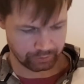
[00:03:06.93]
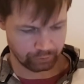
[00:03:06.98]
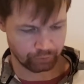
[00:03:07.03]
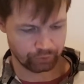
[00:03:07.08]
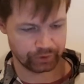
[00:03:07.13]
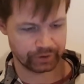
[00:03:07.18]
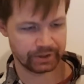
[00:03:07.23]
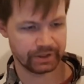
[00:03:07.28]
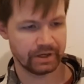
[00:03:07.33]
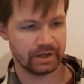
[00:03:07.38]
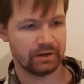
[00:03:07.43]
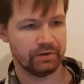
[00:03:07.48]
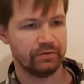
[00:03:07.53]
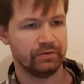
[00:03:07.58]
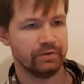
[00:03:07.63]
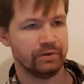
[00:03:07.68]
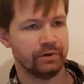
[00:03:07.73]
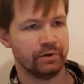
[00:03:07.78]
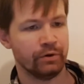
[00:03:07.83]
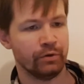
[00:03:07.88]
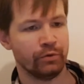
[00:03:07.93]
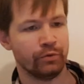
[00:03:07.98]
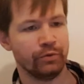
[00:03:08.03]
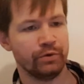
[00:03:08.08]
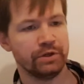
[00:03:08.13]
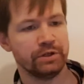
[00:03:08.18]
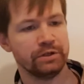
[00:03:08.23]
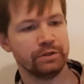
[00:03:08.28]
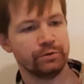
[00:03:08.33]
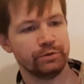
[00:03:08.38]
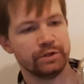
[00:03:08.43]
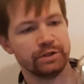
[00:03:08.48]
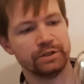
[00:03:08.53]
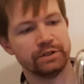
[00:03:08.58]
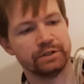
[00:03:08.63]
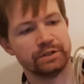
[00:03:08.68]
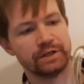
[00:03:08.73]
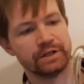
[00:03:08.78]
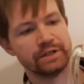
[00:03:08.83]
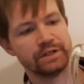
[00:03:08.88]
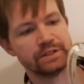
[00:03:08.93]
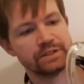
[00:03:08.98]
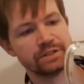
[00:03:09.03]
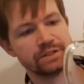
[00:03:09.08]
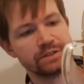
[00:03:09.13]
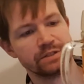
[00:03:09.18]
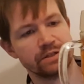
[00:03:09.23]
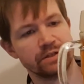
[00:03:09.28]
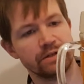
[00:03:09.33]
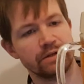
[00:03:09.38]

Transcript: we have a really, really nice